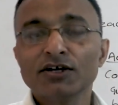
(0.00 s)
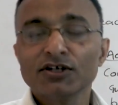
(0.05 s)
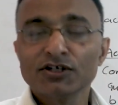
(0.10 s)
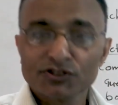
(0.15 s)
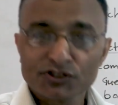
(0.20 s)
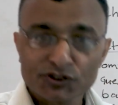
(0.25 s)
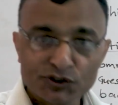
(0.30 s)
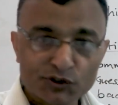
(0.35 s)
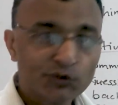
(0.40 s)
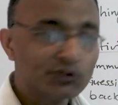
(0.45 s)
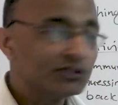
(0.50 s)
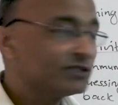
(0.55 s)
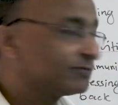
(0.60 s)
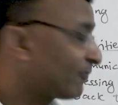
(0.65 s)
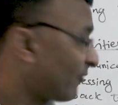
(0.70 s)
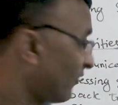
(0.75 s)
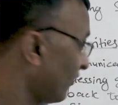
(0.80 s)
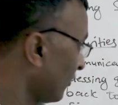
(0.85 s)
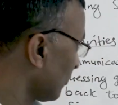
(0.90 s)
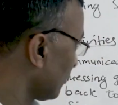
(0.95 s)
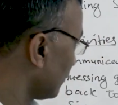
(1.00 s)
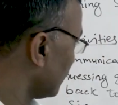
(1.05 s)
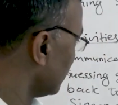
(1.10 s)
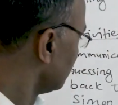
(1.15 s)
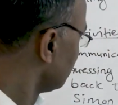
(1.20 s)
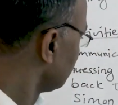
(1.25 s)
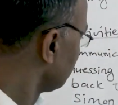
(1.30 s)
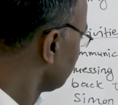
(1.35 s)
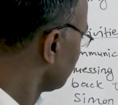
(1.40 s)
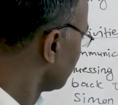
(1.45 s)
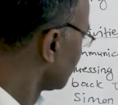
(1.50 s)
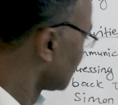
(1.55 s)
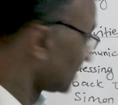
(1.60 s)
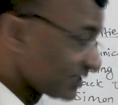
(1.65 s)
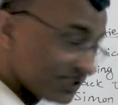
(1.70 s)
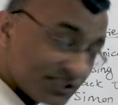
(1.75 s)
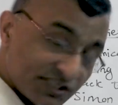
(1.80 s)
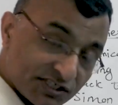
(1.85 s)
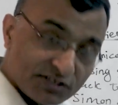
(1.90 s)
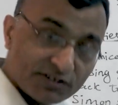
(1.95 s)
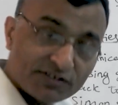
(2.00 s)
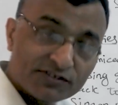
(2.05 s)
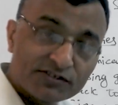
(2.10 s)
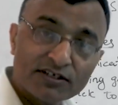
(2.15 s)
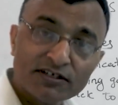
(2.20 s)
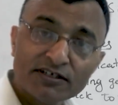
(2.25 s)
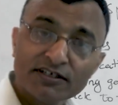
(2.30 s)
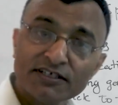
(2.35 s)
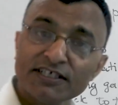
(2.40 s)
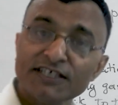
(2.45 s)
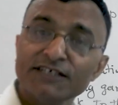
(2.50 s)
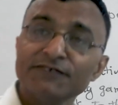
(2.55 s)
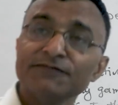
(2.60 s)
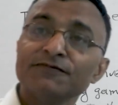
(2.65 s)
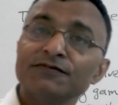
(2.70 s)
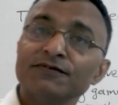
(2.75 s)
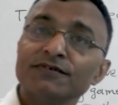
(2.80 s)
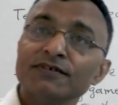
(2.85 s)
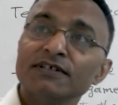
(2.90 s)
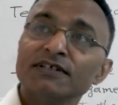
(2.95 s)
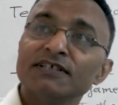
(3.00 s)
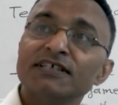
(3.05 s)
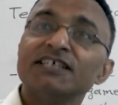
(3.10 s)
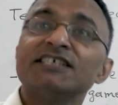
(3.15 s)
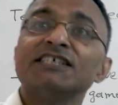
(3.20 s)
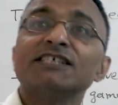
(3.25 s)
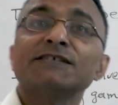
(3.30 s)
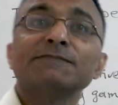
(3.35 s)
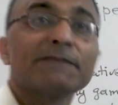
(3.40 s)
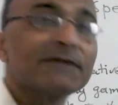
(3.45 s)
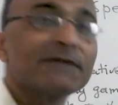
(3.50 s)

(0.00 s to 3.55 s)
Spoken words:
should follow the instruction if it is